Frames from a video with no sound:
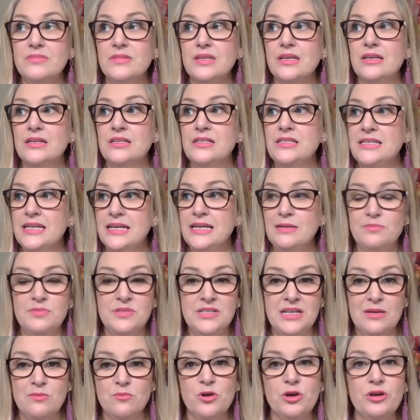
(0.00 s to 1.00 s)

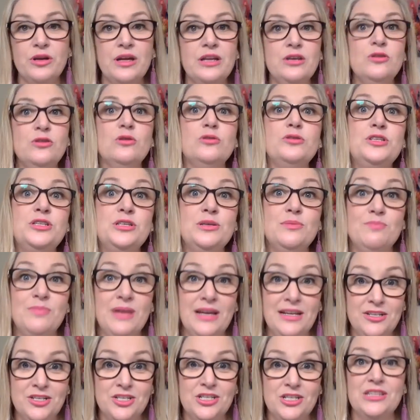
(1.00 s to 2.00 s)
Deep work, not to
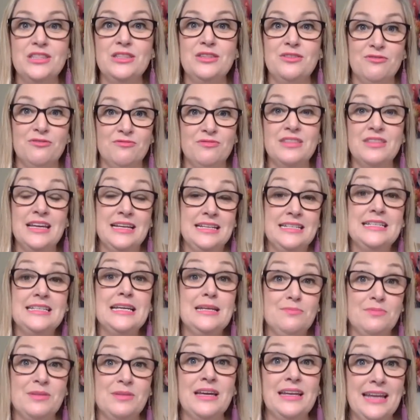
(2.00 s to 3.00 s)
mention their
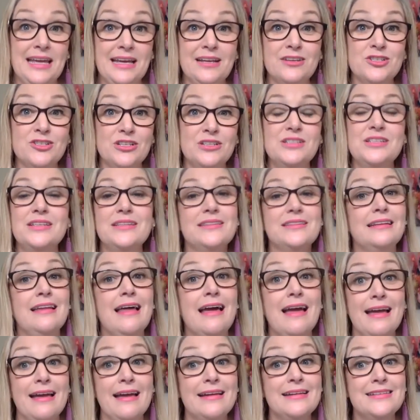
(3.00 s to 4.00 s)
deep connection to the
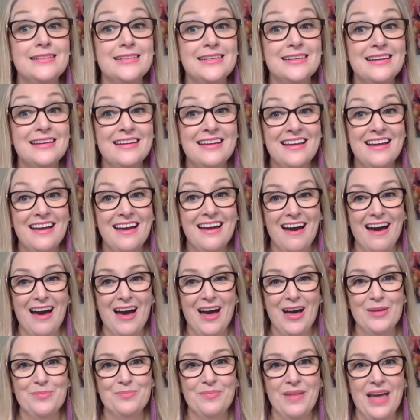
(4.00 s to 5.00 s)
land,
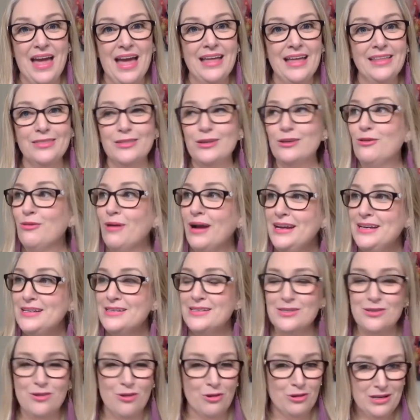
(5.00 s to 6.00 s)
and the greatest
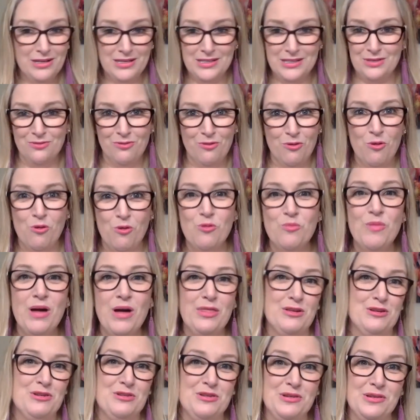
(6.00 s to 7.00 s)
goddess of all,
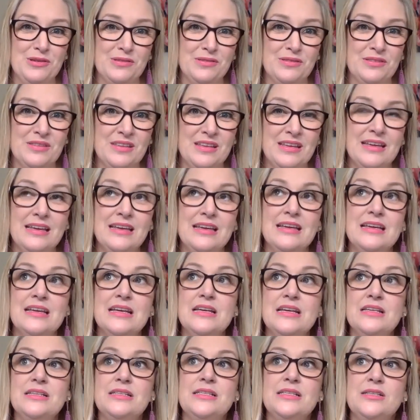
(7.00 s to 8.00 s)
Mother Earth.
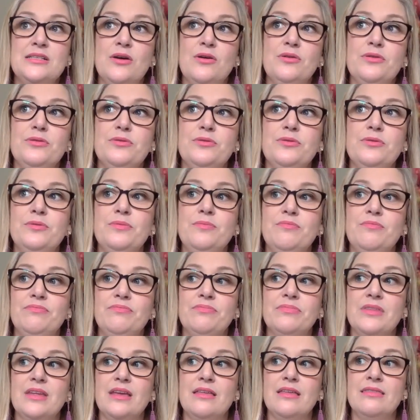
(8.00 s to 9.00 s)
So
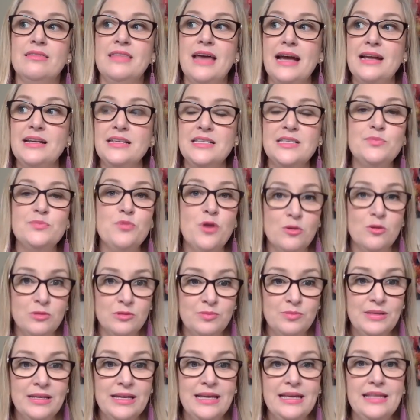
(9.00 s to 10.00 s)
that's
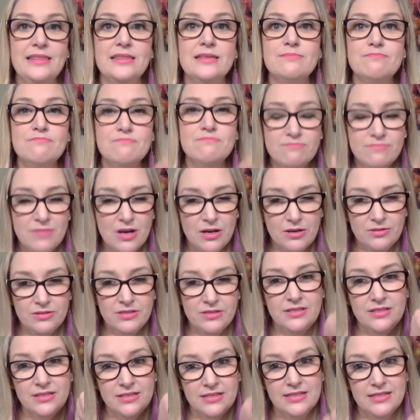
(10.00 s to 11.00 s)
probably the
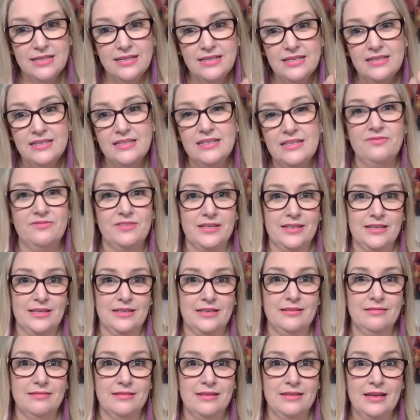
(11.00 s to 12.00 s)
most
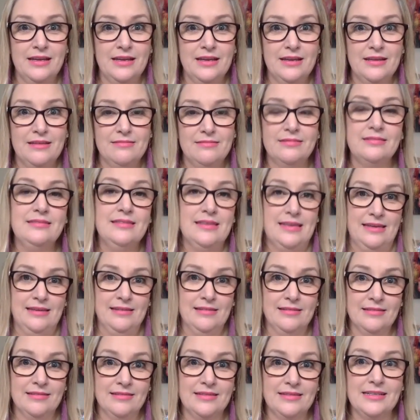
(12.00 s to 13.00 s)
significant
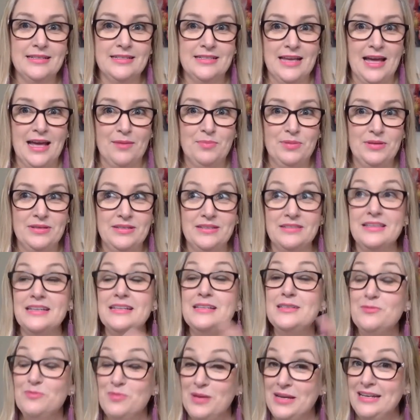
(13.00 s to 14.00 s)
thing that's happened.
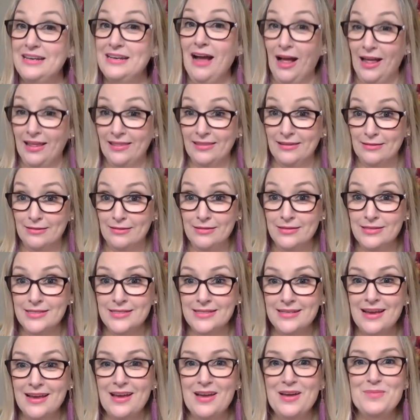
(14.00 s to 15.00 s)
There's been others,
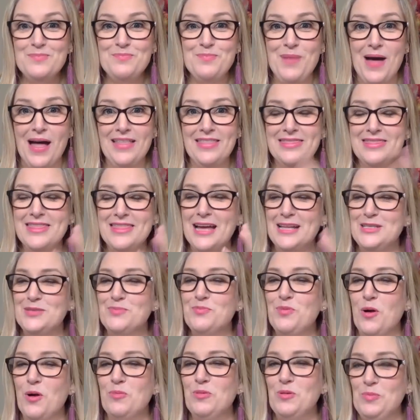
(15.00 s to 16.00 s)
but that's
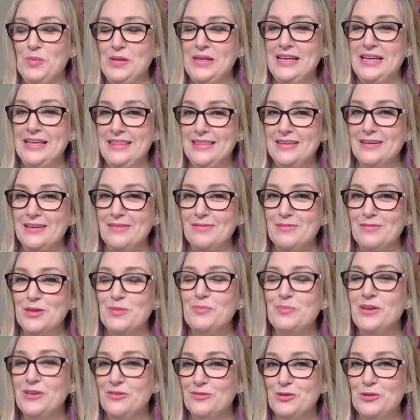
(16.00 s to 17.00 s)
probably the
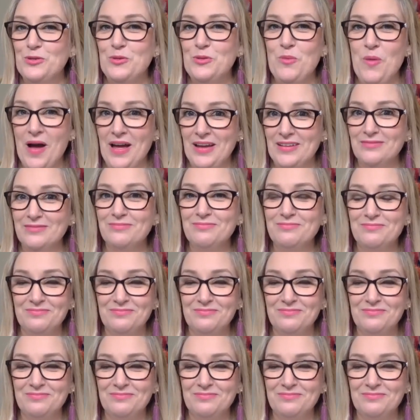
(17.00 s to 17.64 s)
pivotal one.